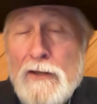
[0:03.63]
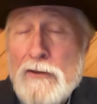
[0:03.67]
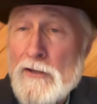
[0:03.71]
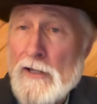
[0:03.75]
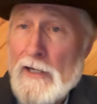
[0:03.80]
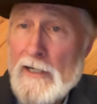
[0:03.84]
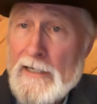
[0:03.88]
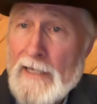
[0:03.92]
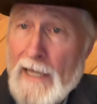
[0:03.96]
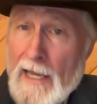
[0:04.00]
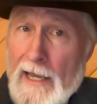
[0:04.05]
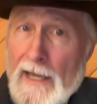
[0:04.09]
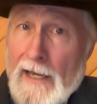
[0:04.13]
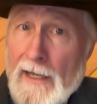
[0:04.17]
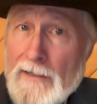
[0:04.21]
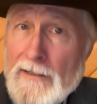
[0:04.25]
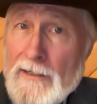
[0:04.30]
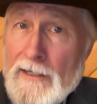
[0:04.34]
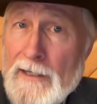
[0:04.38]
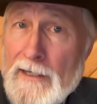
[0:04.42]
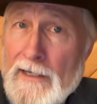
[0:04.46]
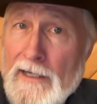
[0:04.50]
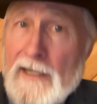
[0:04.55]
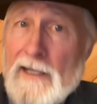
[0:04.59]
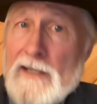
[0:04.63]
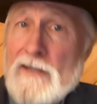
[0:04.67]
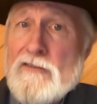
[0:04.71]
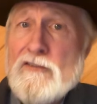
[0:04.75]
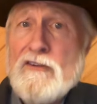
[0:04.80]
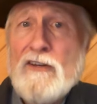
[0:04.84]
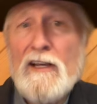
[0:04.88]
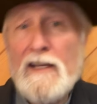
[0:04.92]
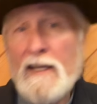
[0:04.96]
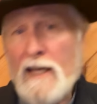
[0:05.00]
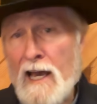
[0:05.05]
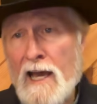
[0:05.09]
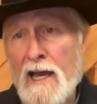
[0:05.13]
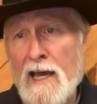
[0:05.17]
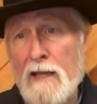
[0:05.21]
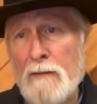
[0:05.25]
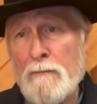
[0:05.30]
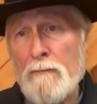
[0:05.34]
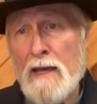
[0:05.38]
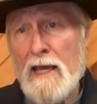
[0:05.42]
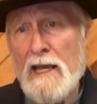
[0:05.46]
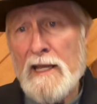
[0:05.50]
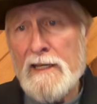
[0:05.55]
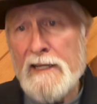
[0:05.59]
The candidate's a
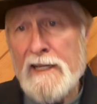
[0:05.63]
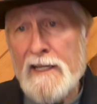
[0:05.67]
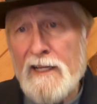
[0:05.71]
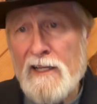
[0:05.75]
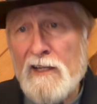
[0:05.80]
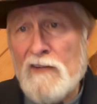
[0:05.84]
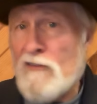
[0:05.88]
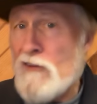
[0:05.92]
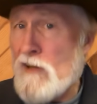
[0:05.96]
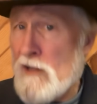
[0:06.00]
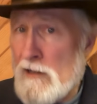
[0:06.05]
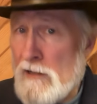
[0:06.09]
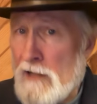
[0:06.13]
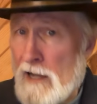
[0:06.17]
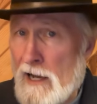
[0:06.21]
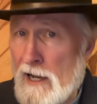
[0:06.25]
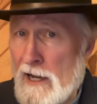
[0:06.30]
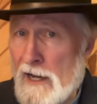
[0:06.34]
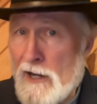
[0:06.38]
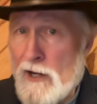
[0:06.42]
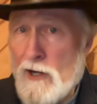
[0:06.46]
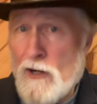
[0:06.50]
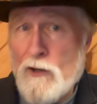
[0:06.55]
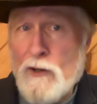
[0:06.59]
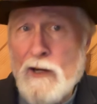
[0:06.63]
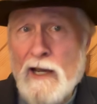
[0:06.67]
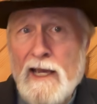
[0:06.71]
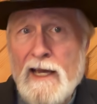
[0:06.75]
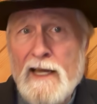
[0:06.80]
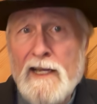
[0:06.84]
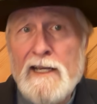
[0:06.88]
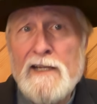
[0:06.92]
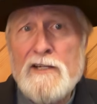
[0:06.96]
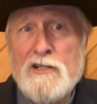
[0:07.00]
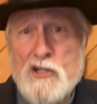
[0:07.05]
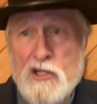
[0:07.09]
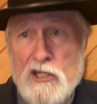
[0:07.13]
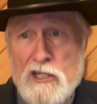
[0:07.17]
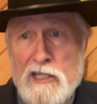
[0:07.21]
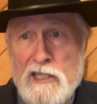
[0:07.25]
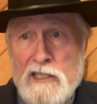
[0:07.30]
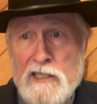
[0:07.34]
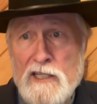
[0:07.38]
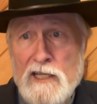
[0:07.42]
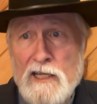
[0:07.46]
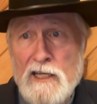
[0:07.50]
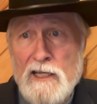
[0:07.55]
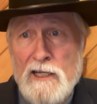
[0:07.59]
con man, he's a liar and a
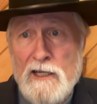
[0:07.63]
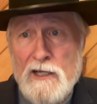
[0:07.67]
cheat,